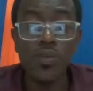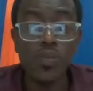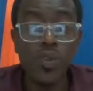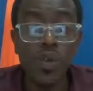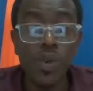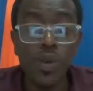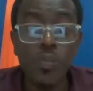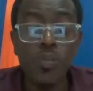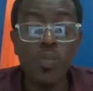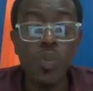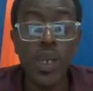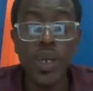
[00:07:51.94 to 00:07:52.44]

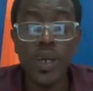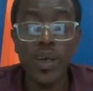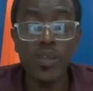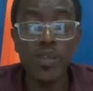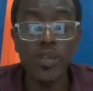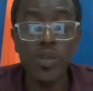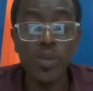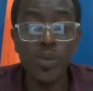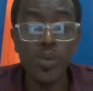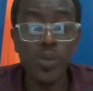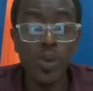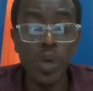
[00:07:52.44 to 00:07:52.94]
few
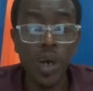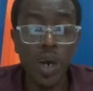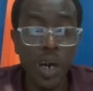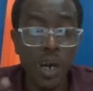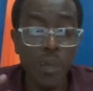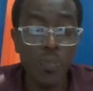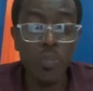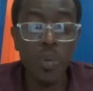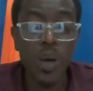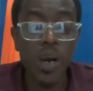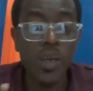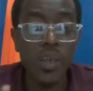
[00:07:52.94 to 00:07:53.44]
players who
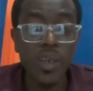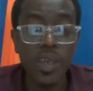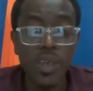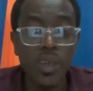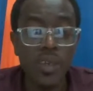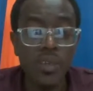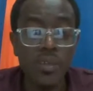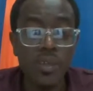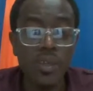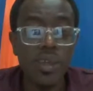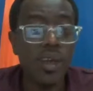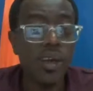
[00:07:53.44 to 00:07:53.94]
are part of
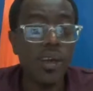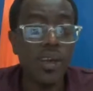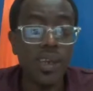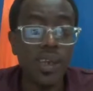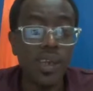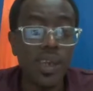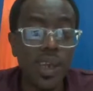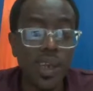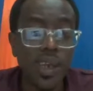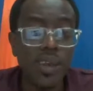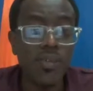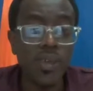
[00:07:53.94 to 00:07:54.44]
their
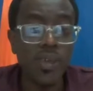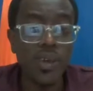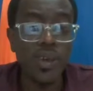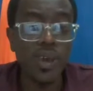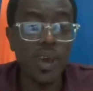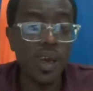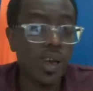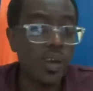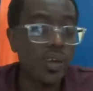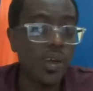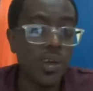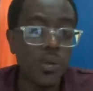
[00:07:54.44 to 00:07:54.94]
starting 11
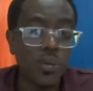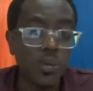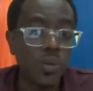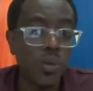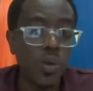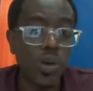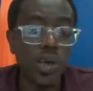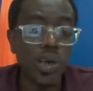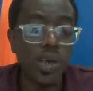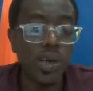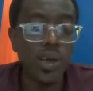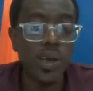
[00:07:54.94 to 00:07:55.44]
are not
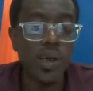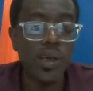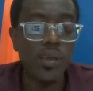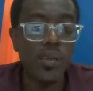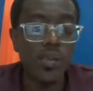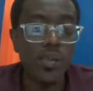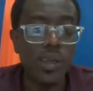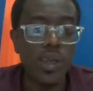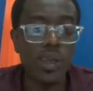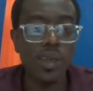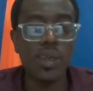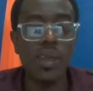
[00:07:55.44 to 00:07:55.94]
world class.
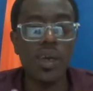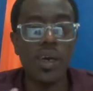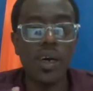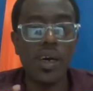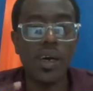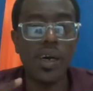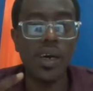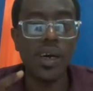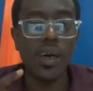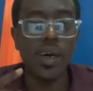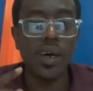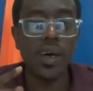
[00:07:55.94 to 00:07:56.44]

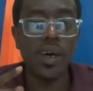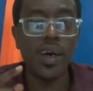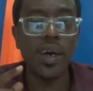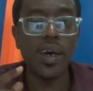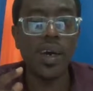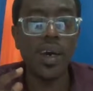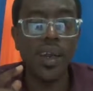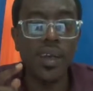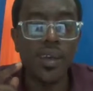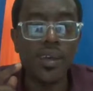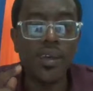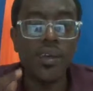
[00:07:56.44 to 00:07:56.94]

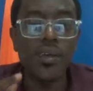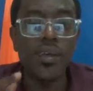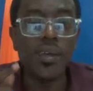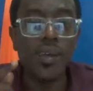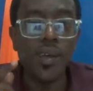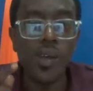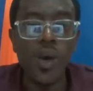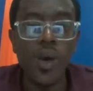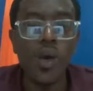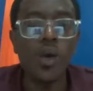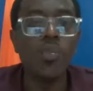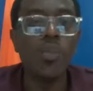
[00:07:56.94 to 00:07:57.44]
And
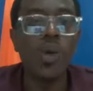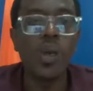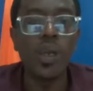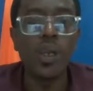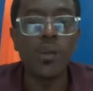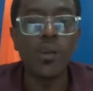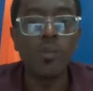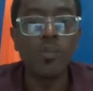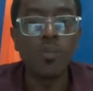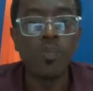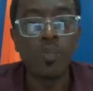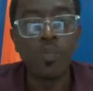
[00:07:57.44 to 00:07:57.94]

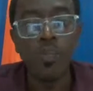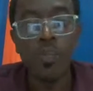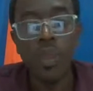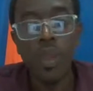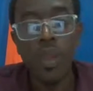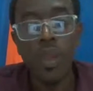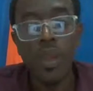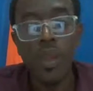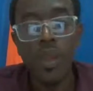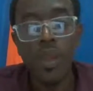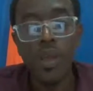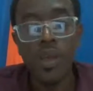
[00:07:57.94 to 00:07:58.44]
normally,
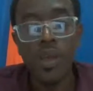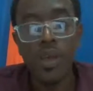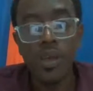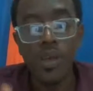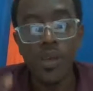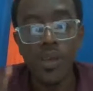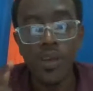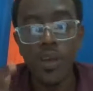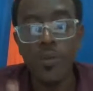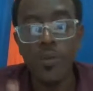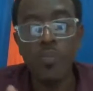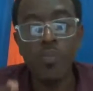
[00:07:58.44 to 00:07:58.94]

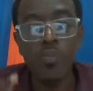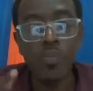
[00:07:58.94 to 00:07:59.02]
your